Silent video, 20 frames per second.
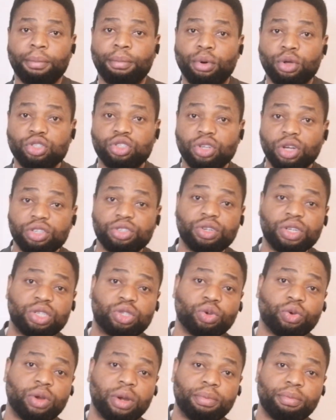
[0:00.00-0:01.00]
But surgery
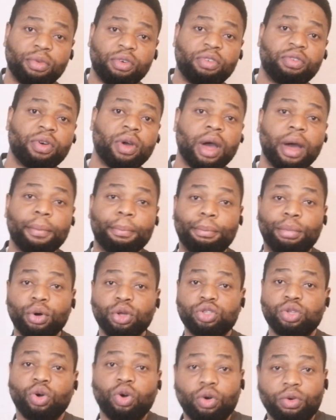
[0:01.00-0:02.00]
to remove
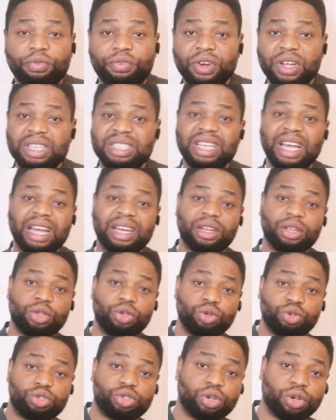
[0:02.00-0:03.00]
both ovaries and
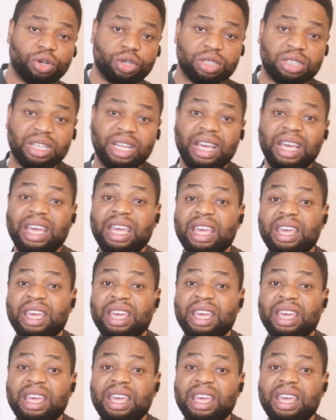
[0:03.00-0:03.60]
the uterus,